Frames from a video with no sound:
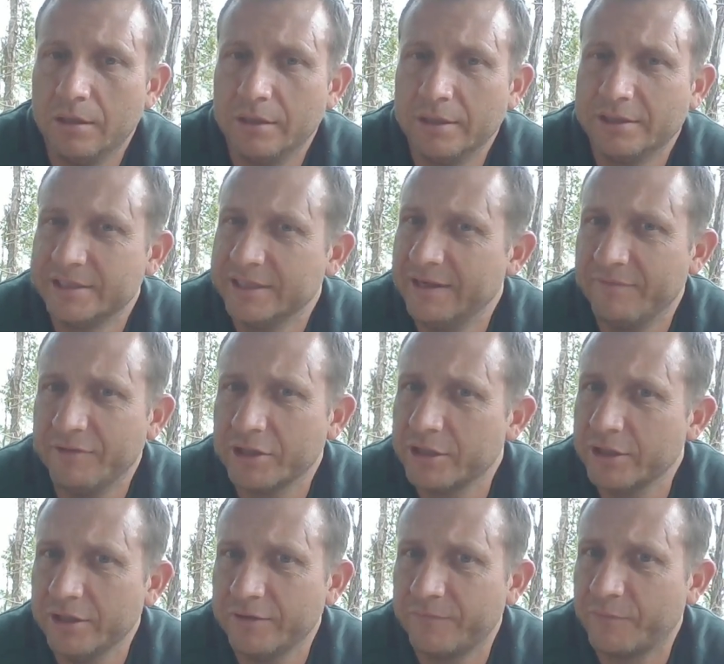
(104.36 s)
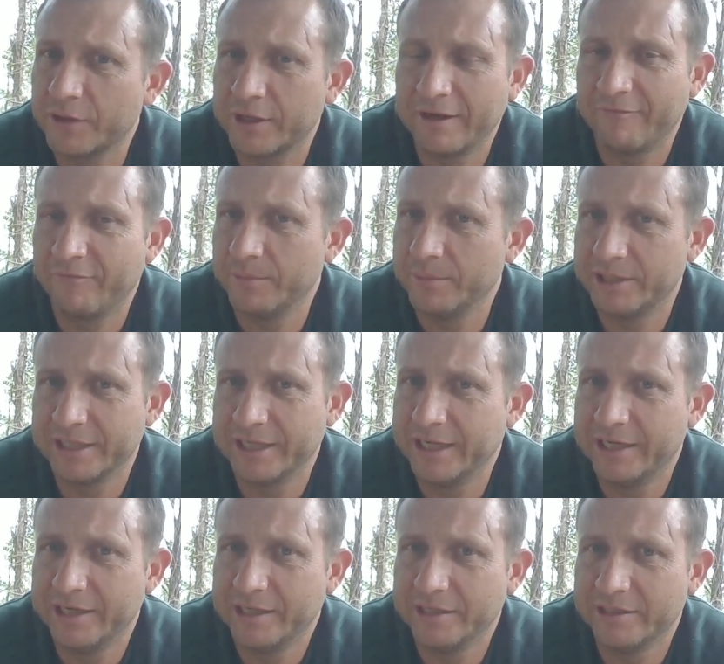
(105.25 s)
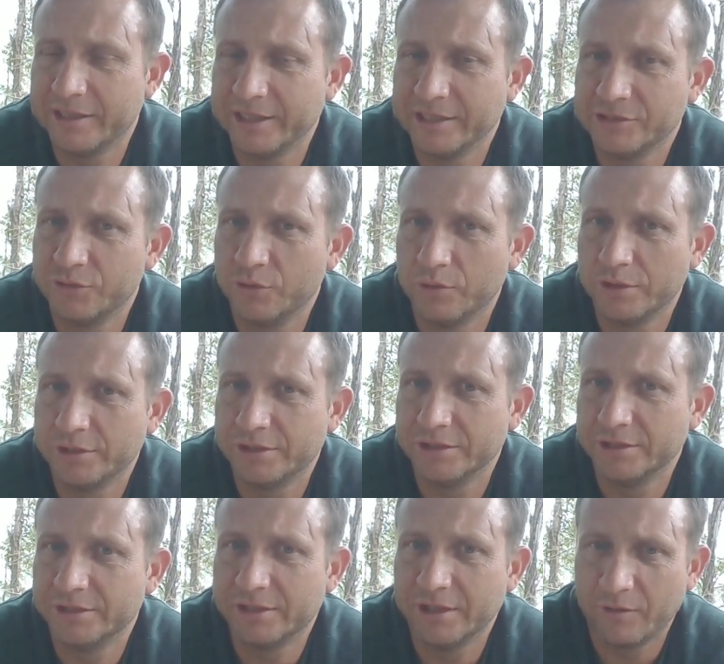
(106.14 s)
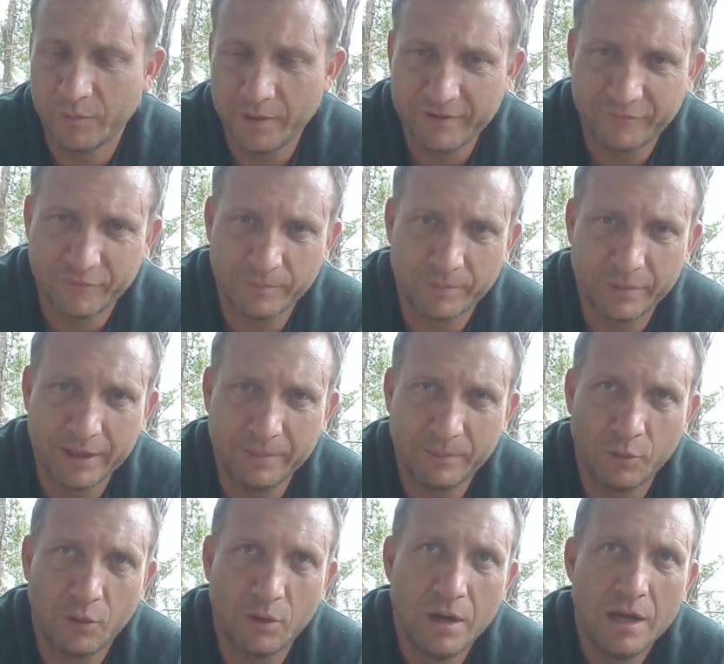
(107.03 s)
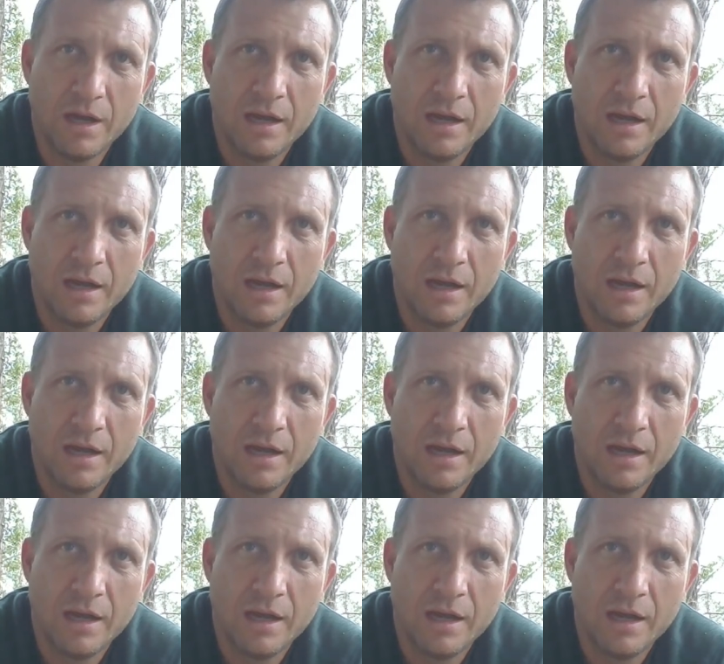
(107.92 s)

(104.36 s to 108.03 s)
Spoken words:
it's never good for government to get in and take choices away from people.